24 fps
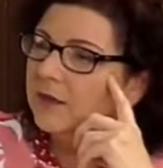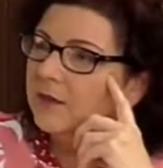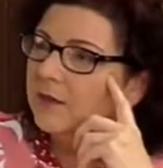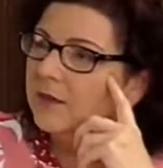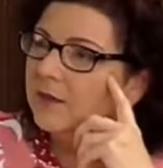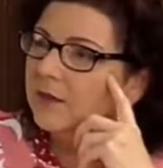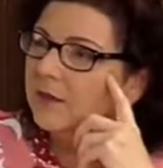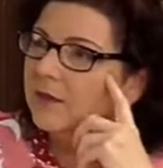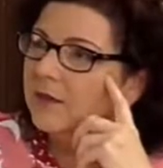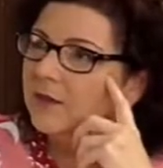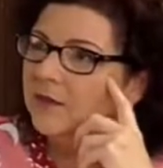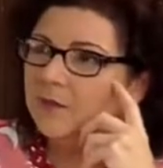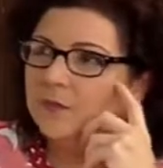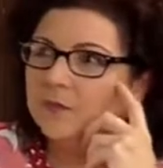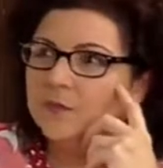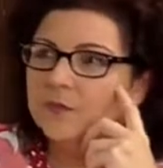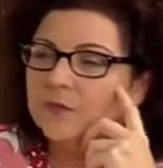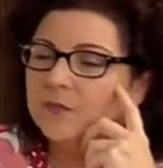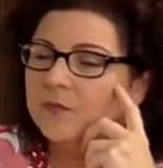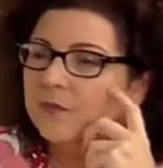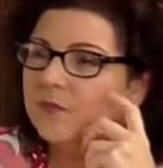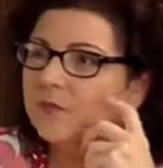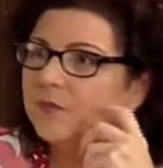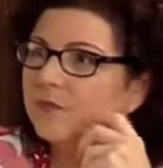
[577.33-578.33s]
through the data.
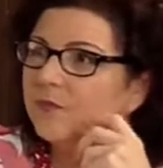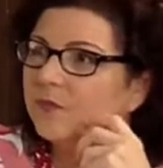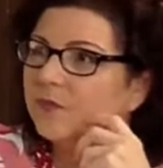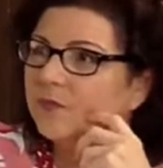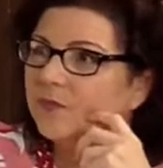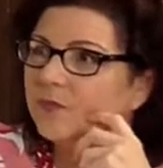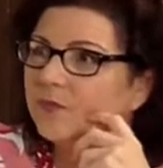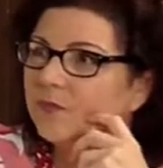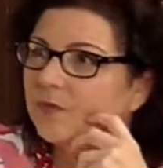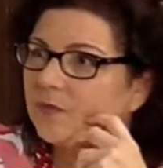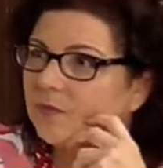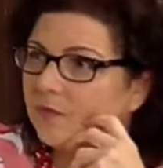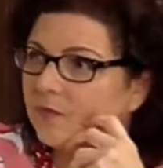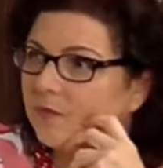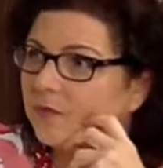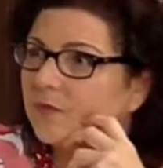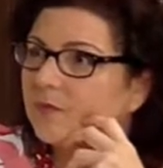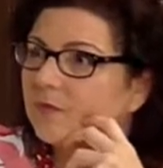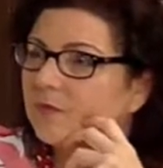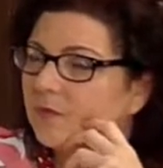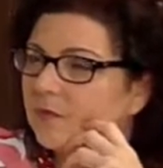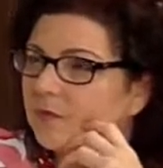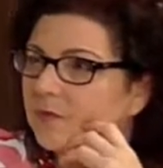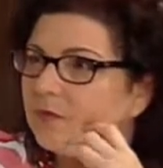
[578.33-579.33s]
And you also see
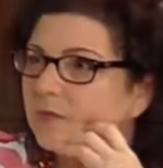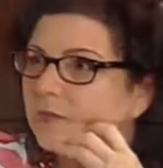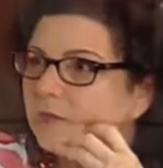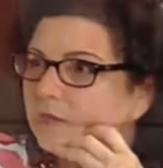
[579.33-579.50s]
on the